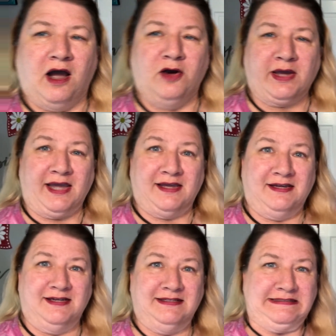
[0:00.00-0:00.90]
Okay,
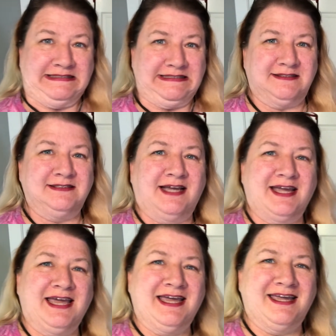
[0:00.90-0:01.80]
now
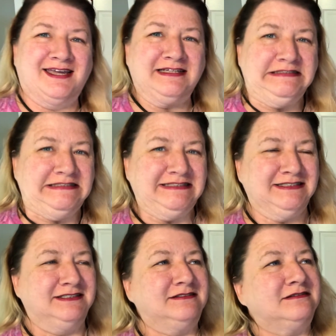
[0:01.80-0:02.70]
I gotta
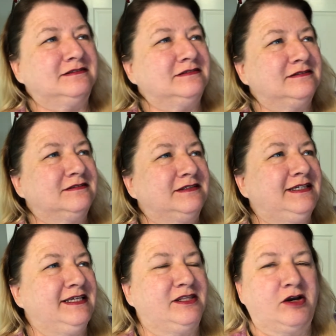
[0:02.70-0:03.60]

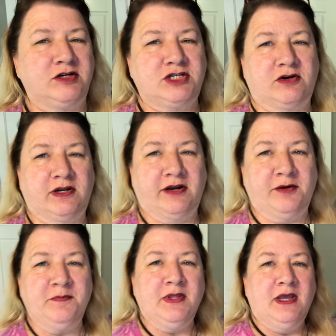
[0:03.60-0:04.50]
get the courage going
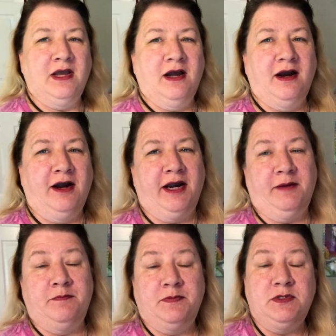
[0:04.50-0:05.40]
here. All
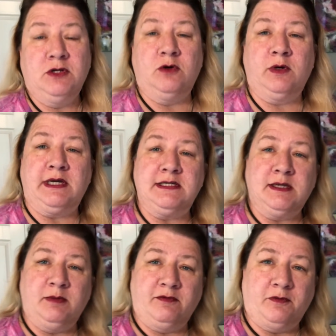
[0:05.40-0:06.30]
right, so quickie
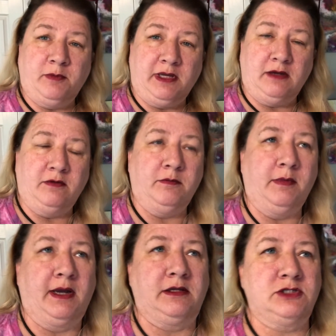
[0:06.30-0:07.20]
sum up for me,
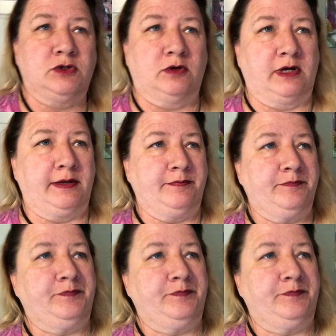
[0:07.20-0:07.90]
my story.